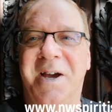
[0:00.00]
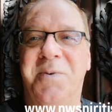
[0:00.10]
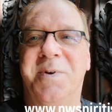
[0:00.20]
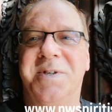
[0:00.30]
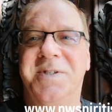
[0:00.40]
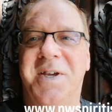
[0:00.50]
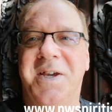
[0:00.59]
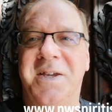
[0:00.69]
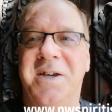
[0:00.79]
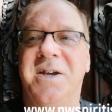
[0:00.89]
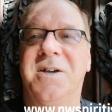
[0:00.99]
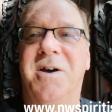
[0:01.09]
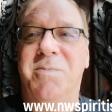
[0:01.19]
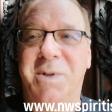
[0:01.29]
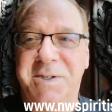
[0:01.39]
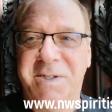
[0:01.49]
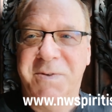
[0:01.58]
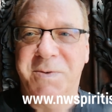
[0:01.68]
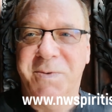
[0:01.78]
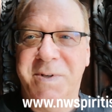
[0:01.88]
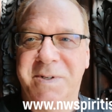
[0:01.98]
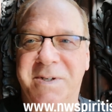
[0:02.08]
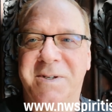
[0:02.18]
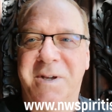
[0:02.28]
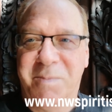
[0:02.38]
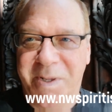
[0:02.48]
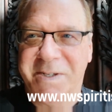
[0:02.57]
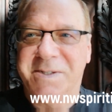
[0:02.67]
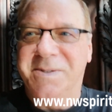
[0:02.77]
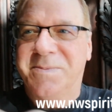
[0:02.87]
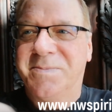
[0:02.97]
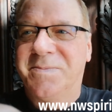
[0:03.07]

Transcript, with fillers: I want to say God bless everyone. God bless.